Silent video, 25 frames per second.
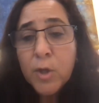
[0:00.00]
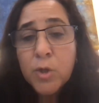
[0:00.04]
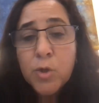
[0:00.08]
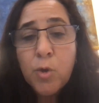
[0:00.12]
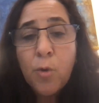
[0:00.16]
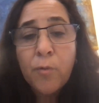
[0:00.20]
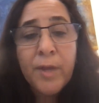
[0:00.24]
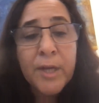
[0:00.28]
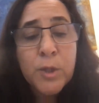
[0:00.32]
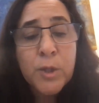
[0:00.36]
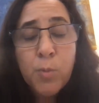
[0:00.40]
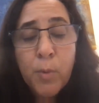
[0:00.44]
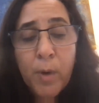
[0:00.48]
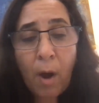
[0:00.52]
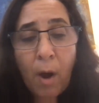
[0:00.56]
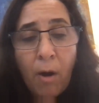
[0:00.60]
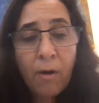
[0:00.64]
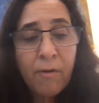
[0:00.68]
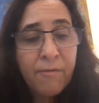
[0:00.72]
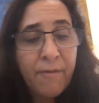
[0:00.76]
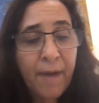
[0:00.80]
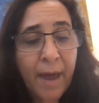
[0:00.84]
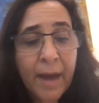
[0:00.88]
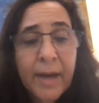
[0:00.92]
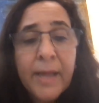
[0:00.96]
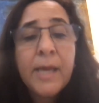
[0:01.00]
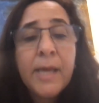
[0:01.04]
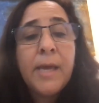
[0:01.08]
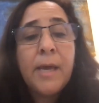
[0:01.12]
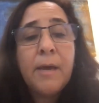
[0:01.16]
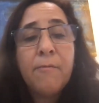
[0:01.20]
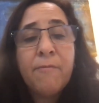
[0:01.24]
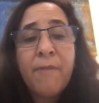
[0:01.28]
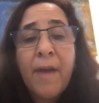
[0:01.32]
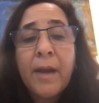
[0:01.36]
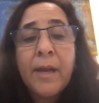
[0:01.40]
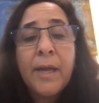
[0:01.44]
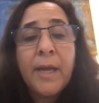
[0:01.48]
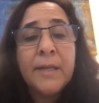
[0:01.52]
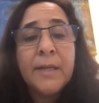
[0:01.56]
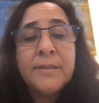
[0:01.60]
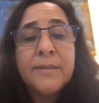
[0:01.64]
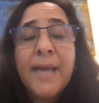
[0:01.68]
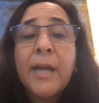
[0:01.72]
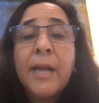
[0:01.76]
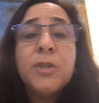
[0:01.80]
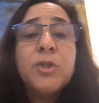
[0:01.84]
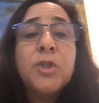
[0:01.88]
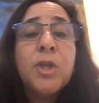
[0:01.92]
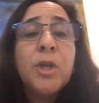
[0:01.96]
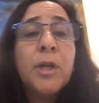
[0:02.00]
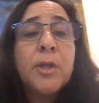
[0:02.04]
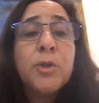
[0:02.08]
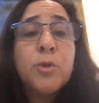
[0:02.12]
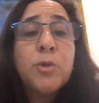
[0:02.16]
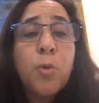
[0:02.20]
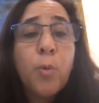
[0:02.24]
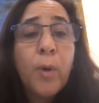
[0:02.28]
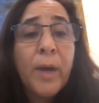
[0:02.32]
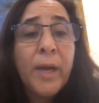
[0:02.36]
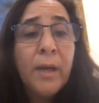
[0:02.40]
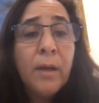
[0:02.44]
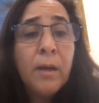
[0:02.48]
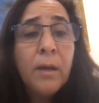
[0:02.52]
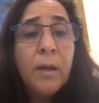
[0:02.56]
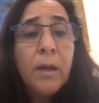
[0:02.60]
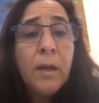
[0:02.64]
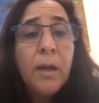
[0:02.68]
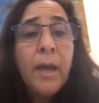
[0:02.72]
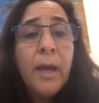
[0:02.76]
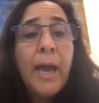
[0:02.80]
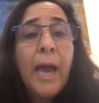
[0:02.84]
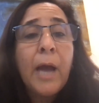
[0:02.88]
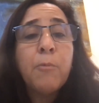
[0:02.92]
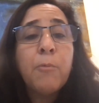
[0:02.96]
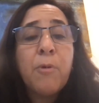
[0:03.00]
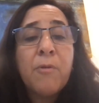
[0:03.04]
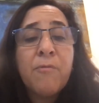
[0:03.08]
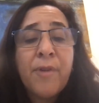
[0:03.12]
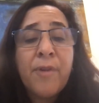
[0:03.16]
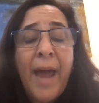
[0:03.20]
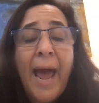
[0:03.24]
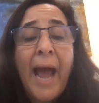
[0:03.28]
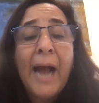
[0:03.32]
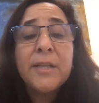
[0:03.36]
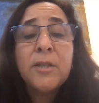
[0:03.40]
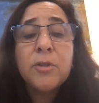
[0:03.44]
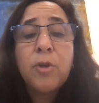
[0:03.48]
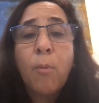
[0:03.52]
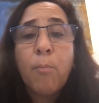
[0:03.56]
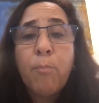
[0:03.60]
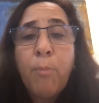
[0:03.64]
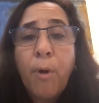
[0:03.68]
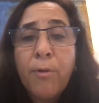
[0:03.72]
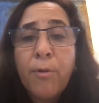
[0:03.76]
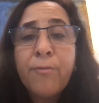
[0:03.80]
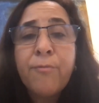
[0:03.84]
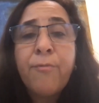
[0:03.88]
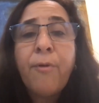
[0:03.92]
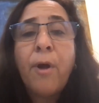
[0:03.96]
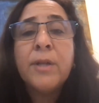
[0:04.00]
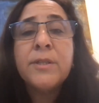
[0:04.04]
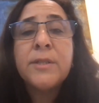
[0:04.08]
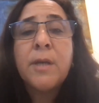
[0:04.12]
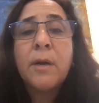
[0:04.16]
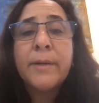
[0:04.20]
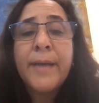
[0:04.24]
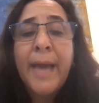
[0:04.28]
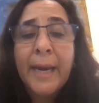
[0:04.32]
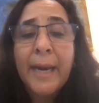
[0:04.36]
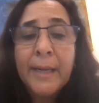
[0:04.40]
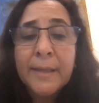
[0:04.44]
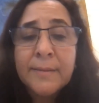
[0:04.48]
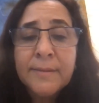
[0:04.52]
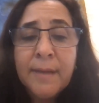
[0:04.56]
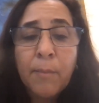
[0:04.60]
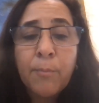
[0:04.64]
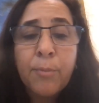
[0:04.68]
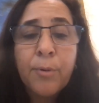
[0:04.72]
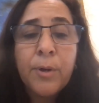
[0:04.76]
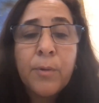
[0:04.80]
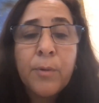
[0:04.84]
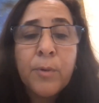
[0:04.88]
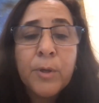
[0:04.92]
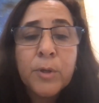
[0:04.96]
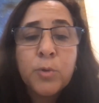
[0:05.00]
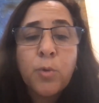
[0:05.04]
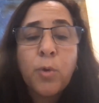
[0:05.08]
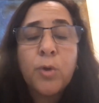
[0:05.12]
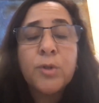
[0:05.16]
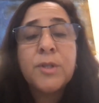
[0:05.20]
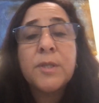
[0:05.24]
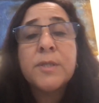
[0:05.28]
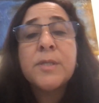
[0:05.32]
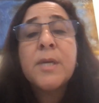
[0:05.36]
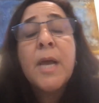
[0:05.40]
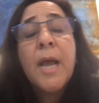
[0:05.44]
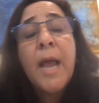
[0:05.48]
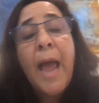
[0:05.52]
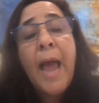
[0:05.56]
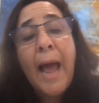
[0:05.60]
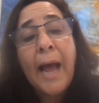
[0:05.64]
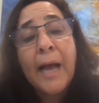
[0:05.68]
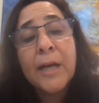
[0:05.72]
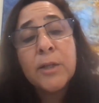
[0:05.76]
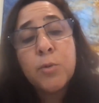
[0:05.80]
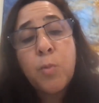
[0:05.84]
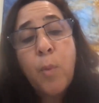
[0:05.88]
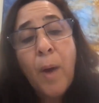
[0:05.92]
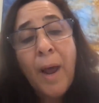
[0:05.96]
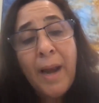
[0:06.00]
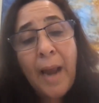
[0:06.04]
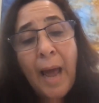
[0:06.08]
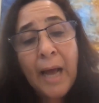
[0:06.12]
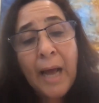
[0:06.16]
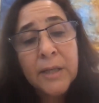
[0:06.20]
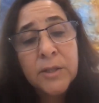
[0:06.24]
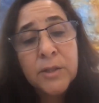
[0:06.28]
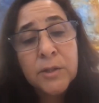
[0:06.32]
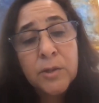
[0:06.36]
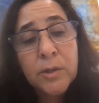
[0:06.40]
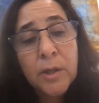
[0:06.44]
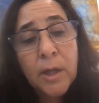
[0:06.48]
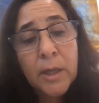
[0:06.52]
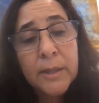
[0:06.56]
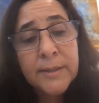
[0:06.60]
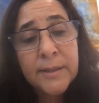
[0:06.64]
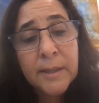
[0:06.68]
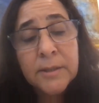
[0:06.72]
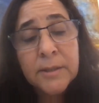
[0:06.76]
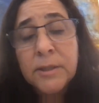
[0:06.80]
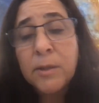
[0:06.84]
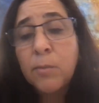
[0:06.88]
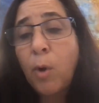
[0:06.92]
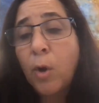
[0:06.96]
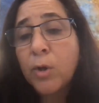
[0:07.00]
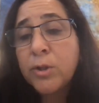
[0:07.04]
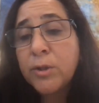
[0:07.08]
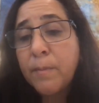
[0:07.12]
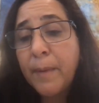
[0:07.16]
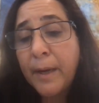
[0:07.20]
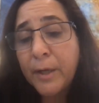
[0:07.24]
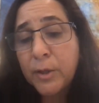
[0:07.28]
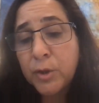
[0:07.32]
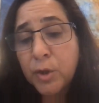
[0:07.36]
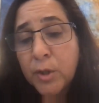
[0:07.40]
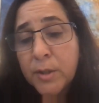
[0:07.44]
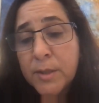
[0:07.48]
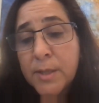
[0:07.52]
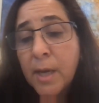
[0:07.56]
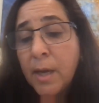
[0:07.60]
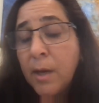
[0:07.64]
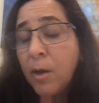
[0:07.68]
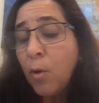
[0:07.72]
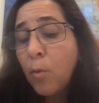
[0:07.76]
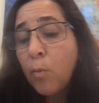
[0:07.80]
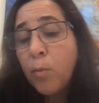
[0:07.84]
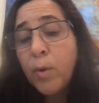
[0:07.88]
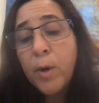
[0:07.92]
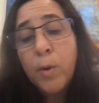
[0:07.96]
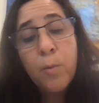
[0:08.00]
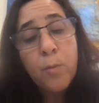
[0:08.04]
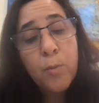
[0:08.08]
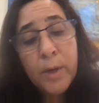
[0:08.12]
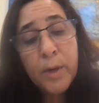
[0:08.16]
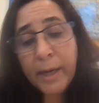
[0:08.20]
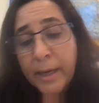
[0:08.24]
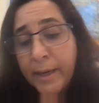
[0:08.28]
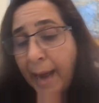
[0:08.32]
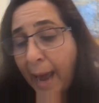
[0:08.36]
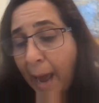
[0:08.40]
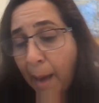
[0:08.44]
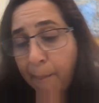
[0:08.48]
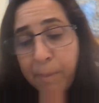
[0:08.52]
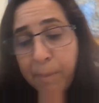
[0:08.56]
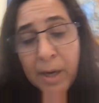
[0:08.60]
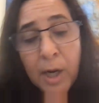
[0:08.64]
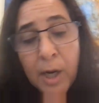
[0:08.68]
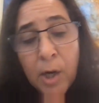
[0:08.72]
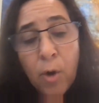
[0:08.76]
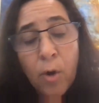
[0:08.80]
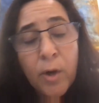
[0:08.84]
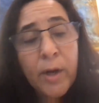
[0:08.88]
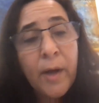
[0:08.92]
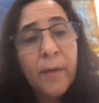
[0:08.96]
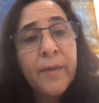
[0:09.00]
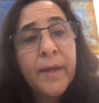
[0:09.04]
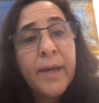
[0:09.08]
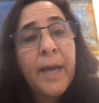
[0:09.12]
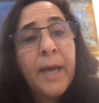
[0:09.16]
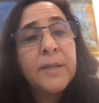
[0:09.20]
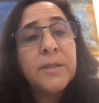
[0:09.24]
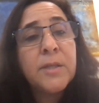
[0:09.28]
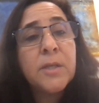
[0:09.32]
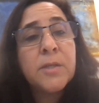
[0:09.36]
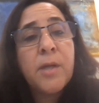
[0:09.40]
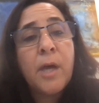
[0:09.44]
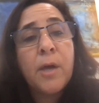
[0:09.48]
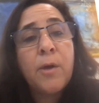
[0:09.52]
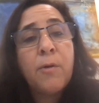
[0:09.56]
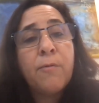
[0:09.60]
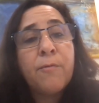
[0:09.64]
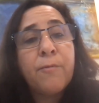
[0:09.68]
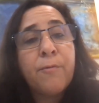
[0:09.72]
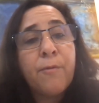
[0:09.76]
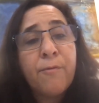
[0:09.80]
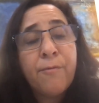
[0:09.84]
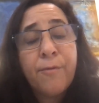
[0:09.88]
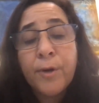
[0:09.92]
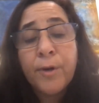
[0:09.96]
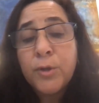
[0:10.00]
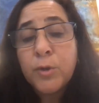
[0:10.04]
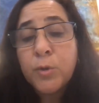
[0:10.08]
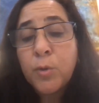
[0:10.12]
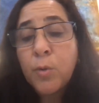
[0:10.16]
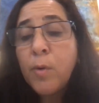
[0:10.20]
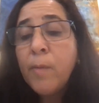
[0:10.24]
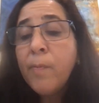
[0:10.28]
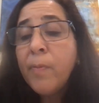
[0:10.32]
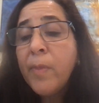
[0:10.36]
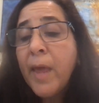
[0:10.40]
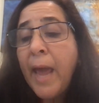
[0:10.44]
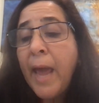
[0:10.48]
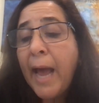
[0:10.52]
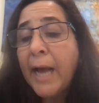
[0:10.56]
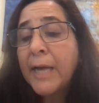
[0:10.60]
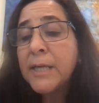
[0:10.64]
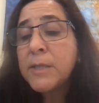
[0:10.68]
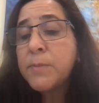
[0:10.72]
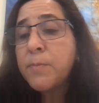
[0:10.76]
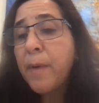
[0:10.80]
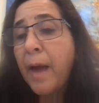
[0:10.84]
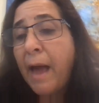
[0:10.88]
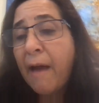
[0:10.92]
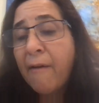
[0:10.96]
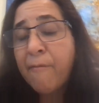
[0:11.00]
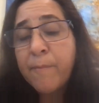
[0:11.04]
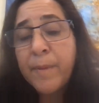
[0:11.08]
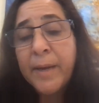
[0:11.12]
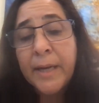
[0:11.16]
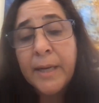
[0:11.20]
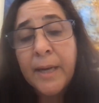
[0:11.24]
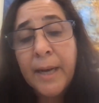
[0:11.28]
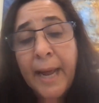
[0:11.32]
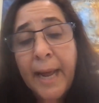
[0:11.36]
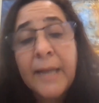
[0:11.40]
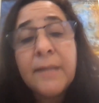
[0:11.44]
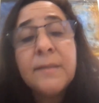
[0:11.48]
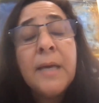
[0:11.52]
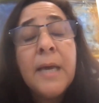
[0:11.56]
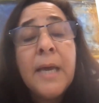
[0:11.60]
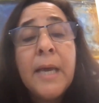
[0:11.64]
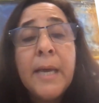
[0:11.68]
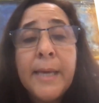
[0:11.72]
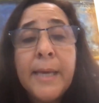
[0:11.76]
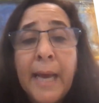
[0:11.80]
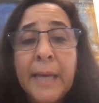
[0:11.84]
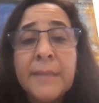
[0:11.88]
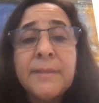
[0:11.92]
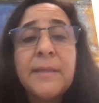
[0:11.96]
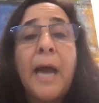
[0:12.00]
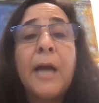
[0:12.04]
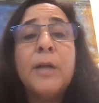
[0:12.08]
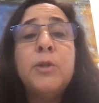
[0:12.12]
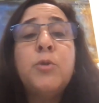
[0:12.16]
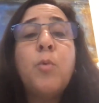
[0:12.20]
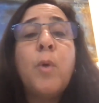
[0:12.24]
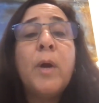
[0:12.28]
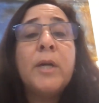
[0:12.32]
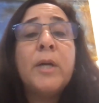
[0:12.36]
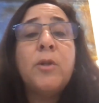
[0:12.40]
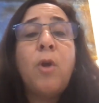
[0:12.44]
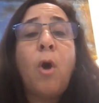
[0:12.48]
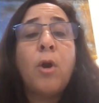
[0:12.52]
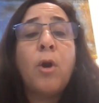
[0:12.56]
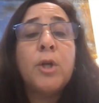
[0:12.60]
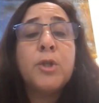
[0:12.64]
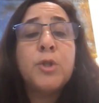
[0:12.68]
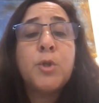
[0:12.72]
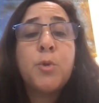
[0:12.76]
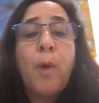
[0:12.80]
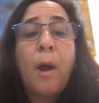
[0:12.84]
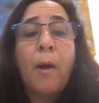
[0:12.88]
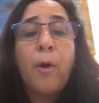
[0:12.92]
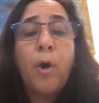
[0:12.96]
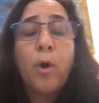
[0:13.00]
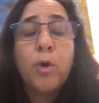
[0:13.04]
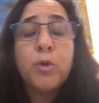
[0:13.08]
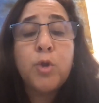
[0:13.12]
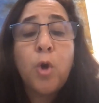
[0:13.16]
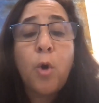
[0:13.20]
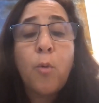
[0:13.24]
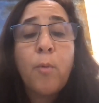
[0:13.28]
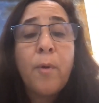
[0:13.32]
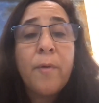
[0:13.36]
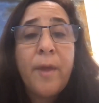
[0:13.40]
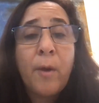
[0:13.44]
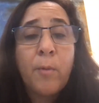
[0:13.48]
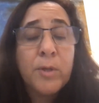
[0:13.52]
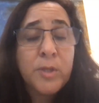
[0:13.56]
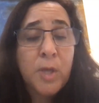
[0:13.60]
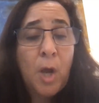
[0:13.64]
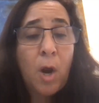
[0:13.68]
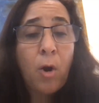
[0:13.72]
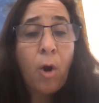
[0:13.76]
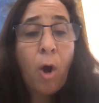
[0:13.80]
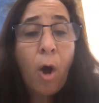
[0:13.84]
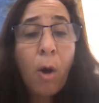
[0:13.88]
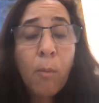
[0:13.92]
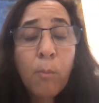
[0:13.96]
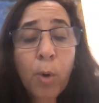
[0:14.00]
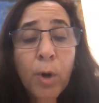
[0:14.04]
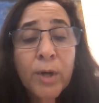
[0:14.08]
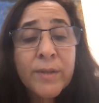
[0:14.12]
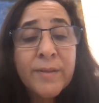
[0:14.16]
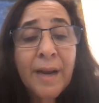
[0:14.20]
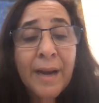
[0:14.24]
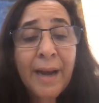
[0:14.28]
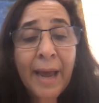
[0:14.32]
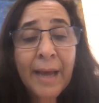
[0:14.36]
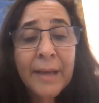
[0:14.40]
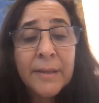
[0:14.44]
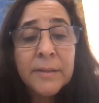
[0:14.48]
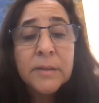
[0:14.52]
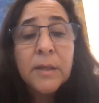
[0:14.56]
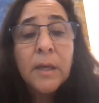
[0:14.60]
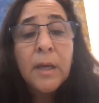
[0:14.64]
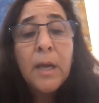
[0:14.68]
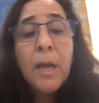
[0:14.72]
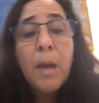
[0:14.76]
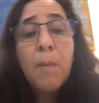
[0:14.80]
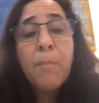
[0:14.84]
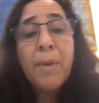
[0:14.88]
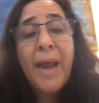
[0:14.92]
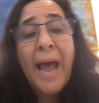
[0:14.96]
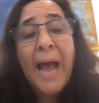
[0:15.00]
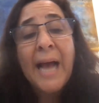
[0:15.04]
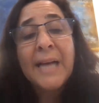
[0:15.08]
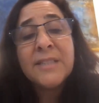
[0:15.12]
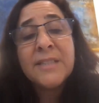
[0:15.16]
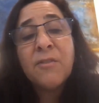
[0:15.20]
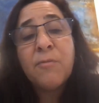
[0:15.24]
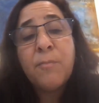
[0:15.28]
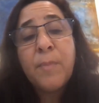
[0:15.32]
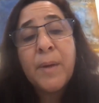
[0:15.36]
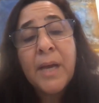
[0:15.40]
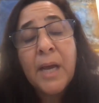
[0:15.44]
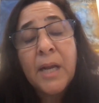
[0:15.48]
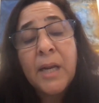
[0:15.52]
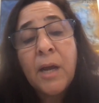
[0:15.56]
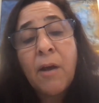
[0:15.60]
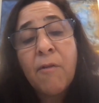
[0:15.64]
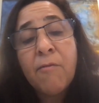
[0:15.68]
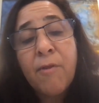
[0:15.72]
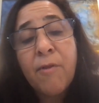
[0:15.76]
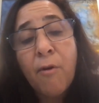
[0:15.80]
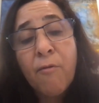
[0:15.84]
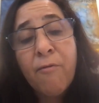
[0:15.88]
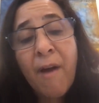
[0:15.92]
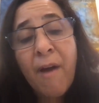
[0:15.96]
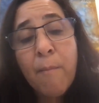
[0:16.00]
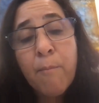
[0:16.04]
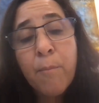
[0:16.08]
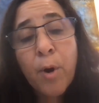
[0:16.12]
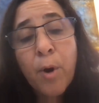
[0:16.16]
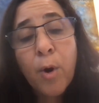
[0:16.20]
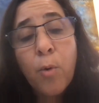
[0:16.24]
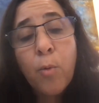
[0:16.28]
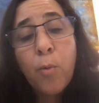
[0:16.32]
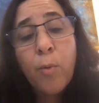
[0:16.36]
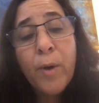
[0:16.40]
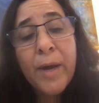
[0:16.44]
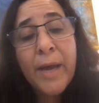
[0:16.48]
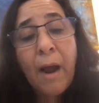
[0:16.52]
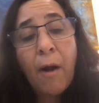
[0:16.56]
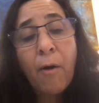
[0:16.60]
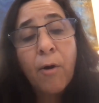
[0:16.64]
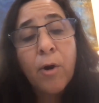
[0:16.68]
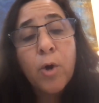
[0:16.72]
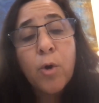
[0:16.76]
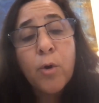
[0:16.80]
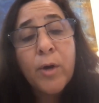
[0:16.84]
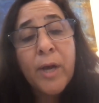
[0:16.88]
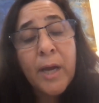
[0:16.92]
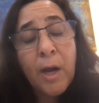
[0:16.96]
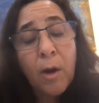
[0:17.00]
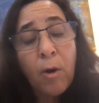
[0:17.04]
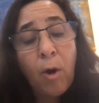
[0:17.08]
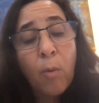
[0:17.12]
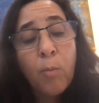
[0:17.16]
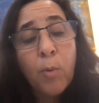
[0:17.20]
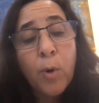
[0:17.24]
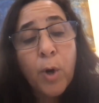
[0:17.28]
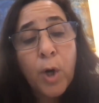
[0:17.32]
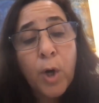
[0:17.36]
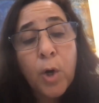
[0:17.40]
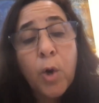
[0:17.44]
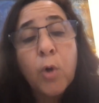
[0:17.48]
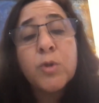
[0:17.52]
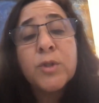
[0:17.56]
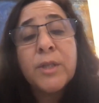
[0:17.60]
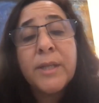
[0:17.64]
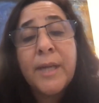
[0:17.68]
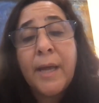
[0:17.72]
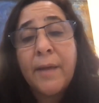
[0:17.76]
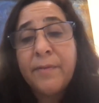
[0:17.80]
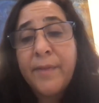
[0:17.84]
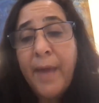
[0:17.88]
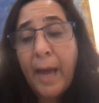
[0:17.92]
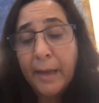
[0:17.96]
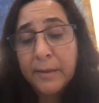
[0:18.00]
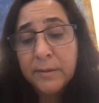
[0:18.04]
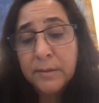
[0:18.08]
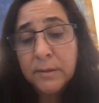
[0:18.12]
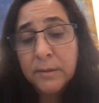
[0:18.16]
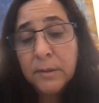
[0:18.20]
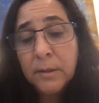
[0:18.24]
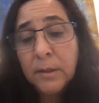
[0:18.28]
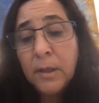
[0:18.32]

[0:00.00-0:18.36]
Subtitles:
So this we are very, very intentionally doing. And we've reacted on both fronts on getting temporary resources as well as system automations. We can happily look at the cases that you've referred to as have been late. Yes, I do acknowledge throughout October there was a lot more delays, but as of beginning of November, we are looking a lot more closely at that.